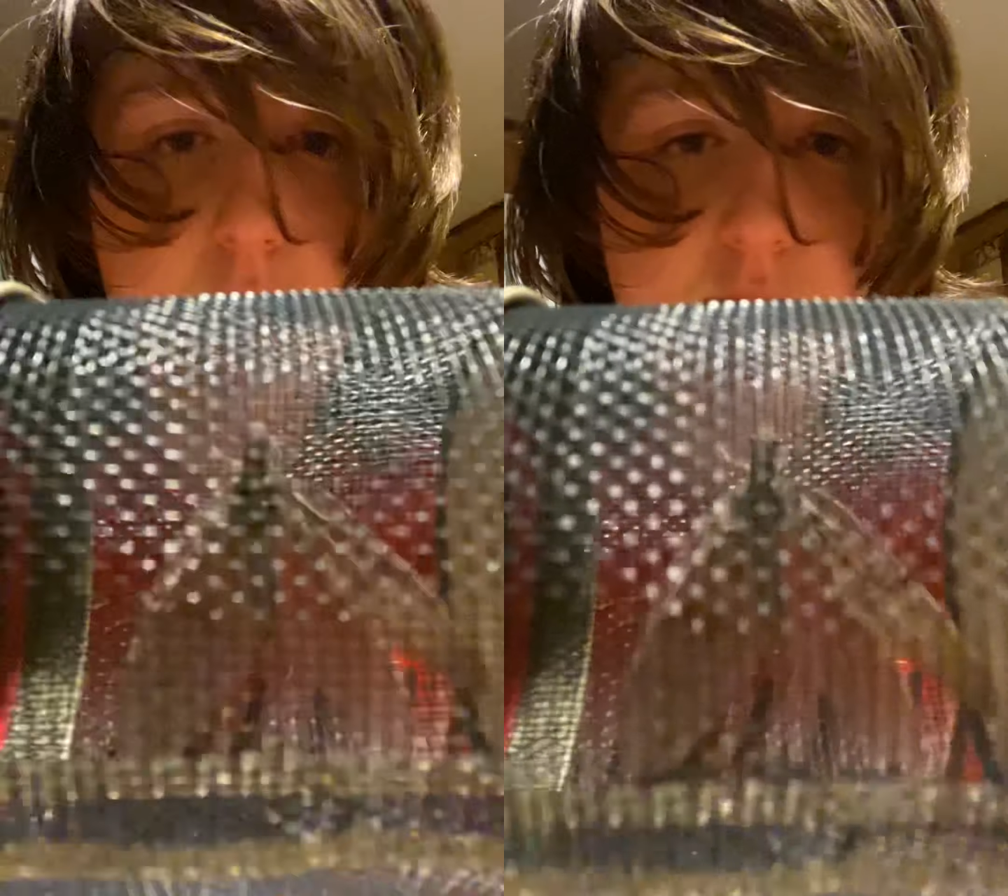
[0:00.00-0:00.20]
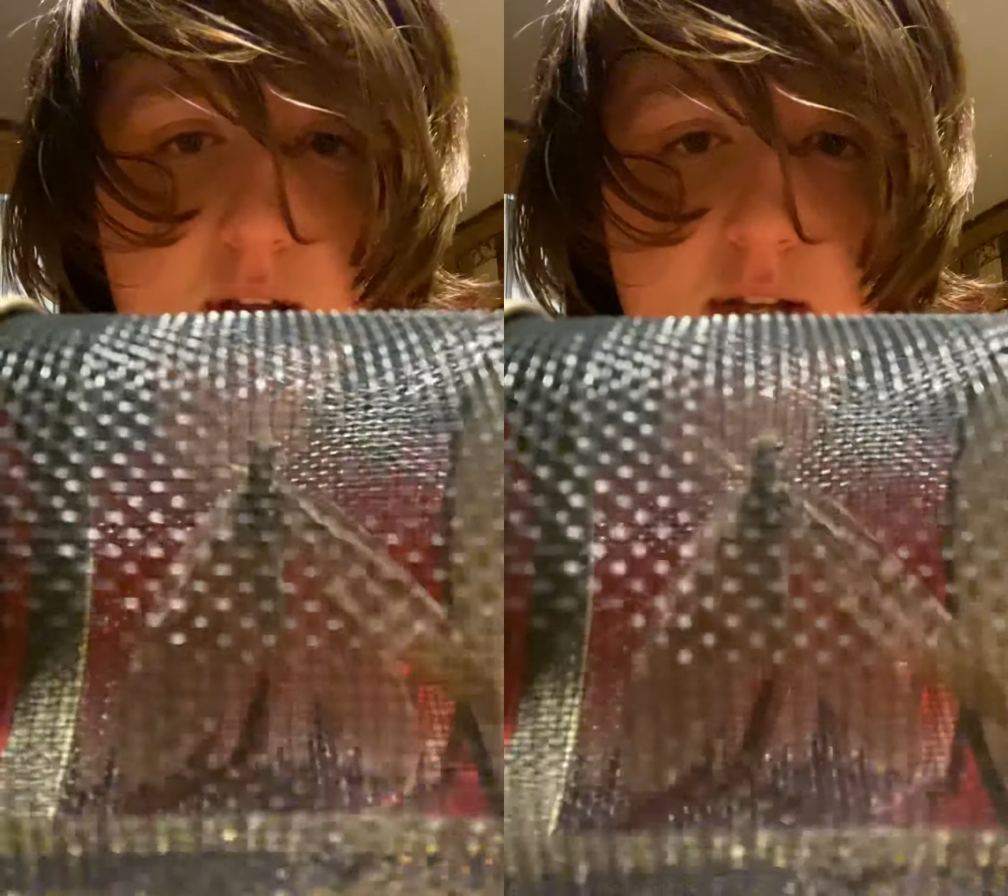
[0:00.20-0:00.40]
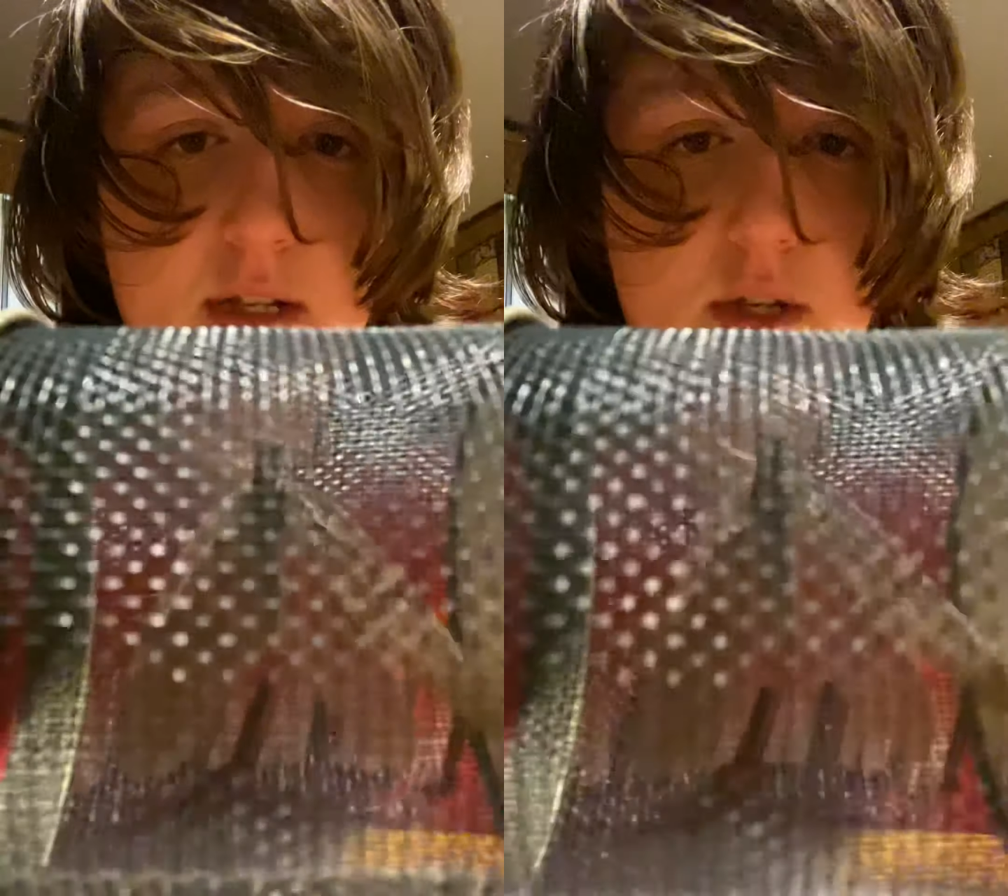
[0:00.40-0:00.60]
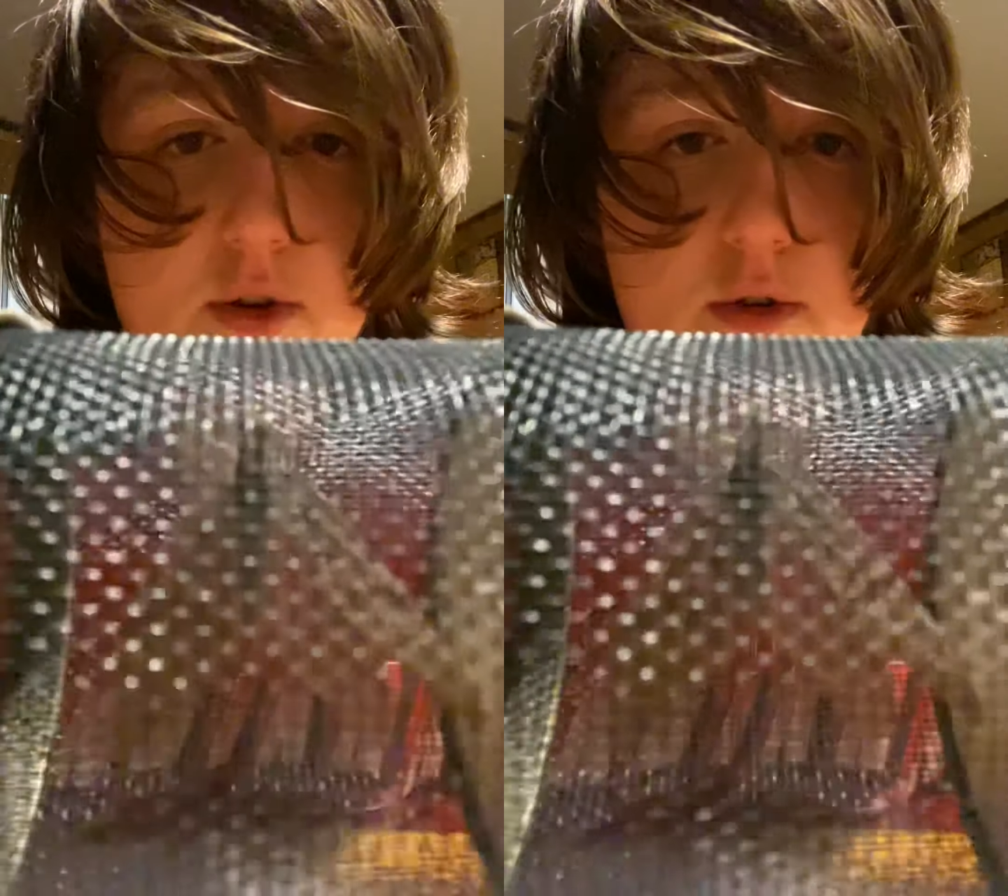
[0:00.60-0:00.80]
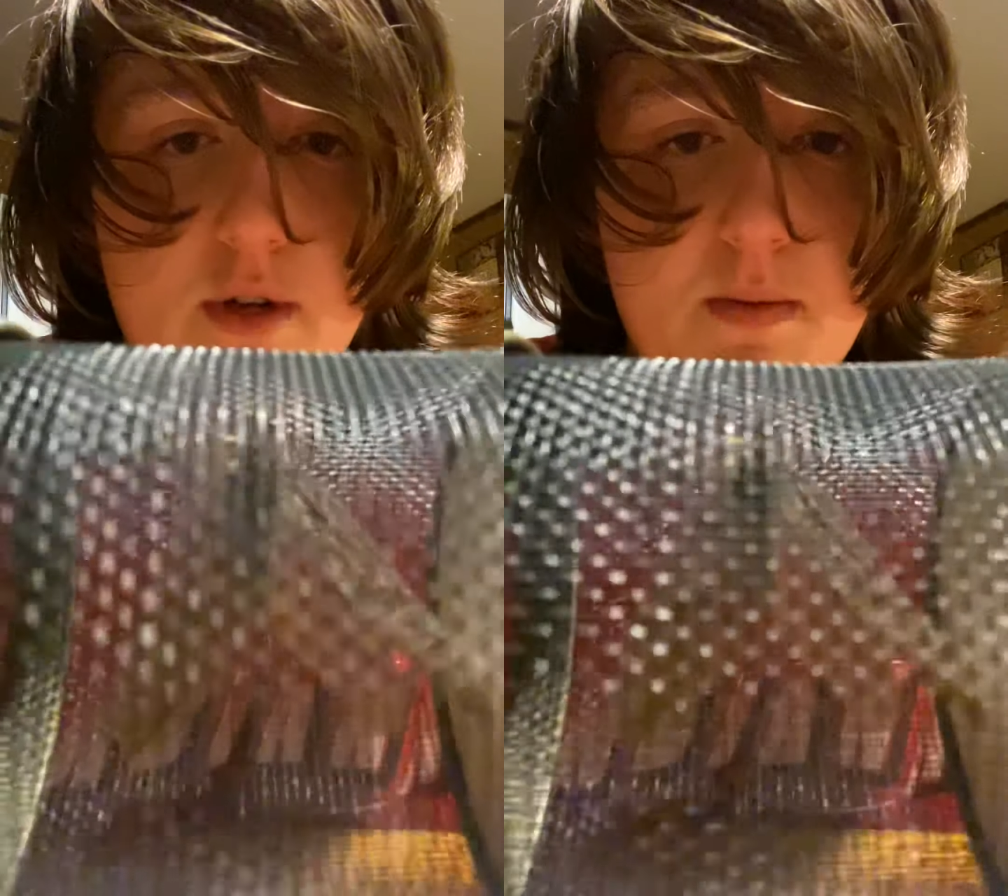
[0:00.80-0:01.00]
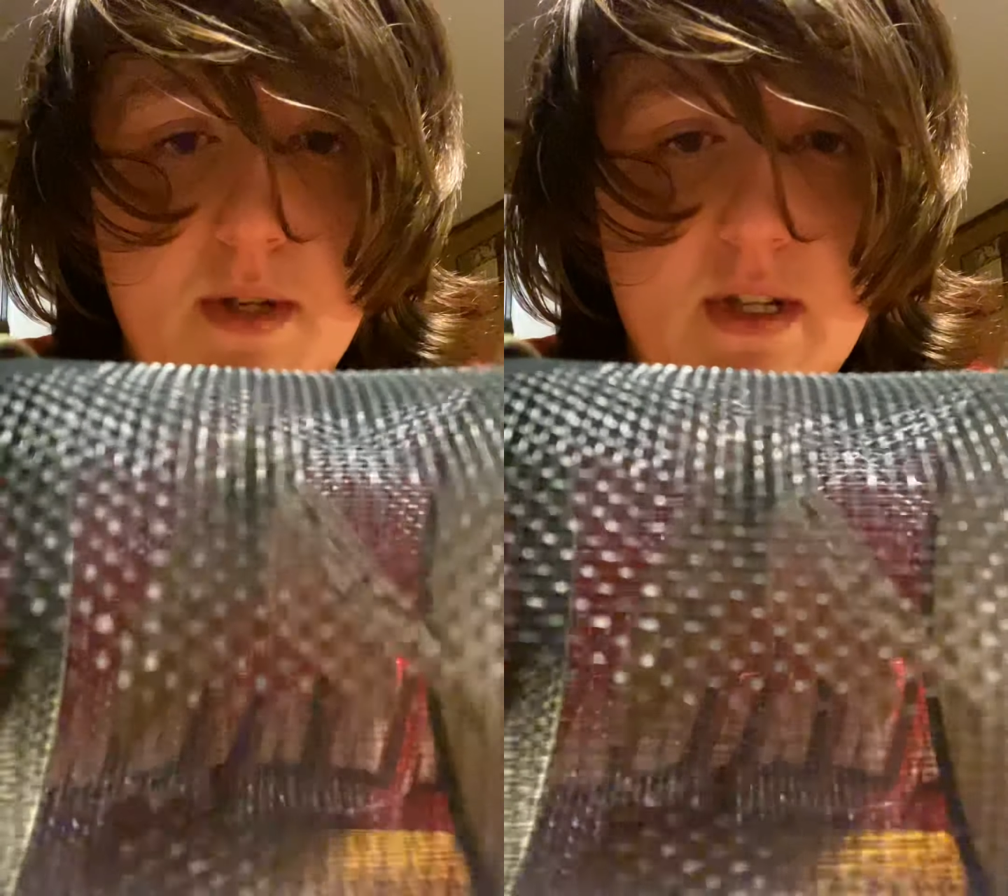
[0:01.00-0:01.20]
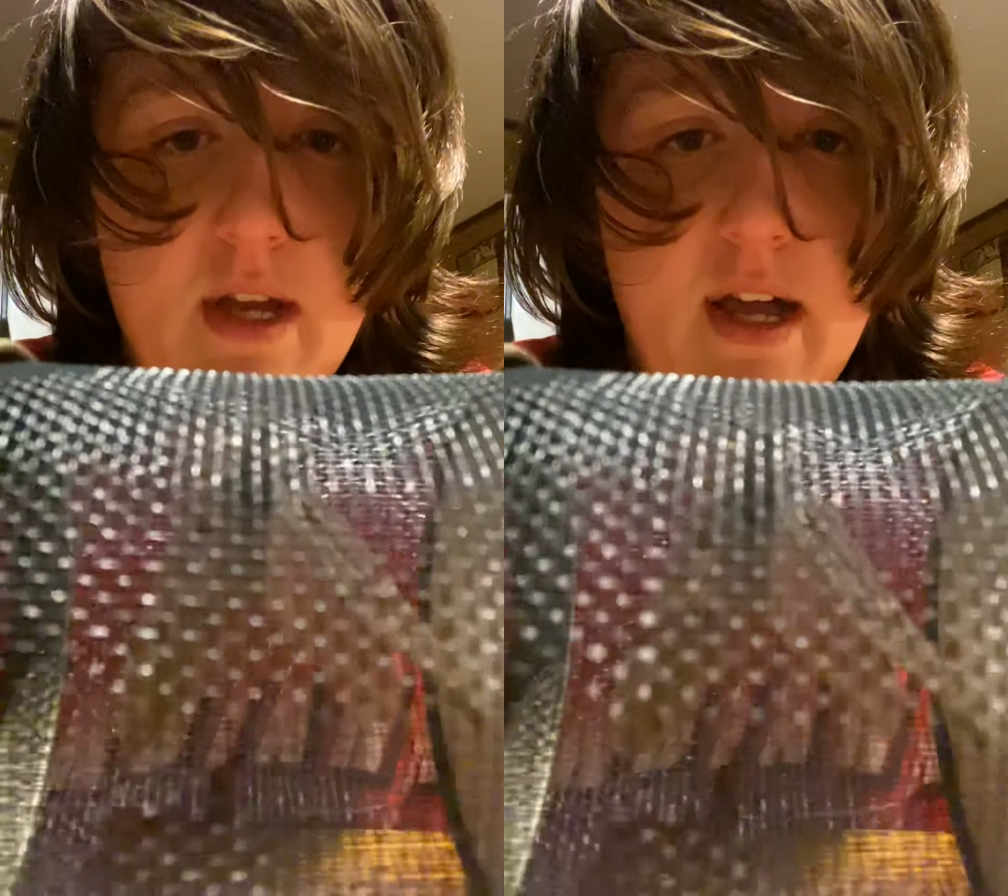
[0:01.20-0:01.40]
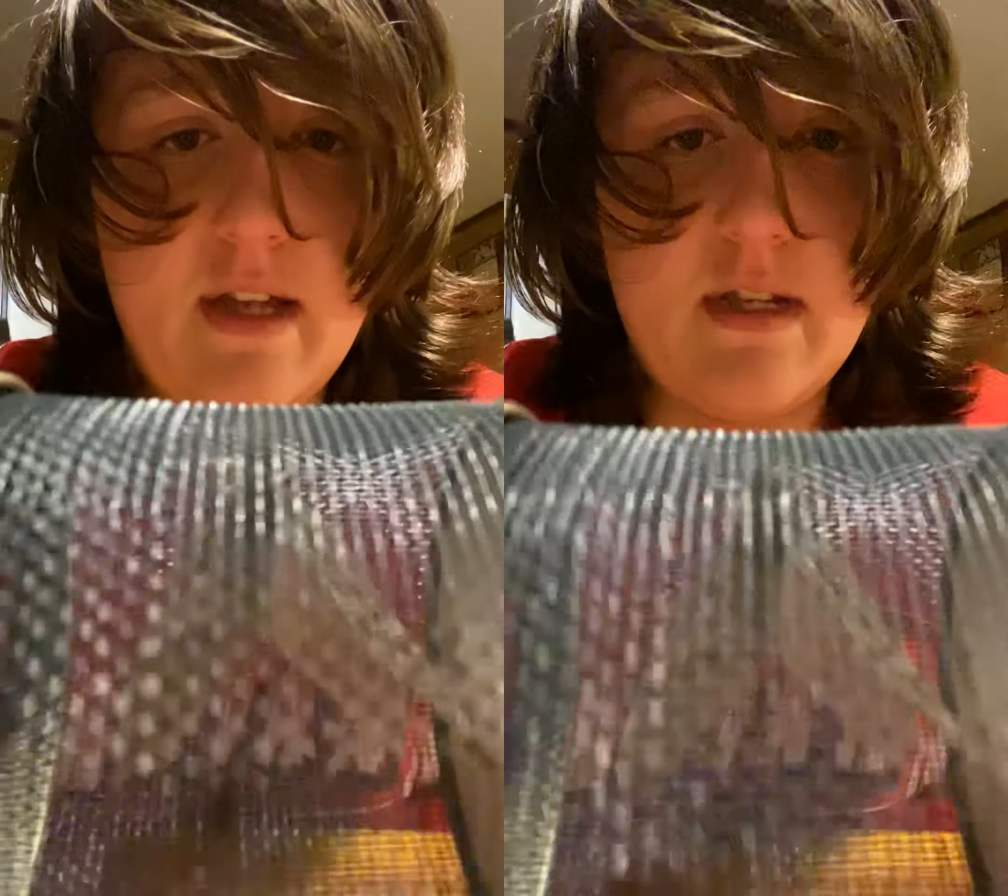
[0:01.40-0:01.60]
size as hers
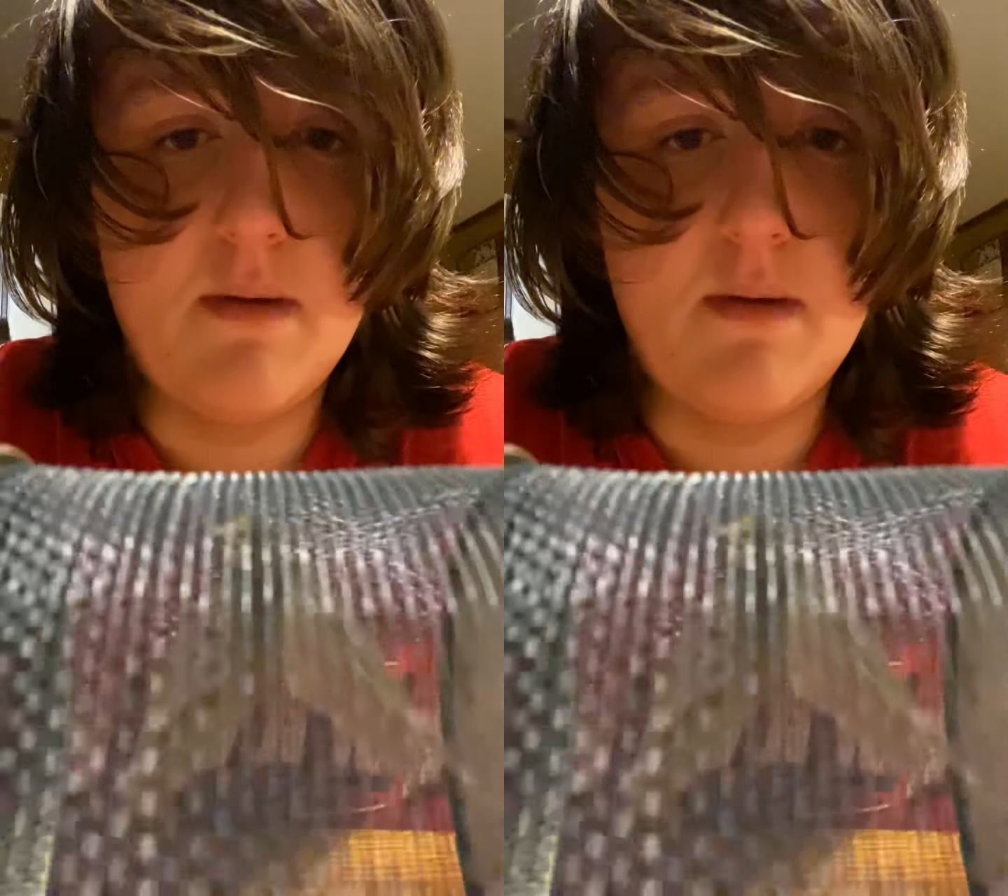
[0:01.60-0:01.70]
besides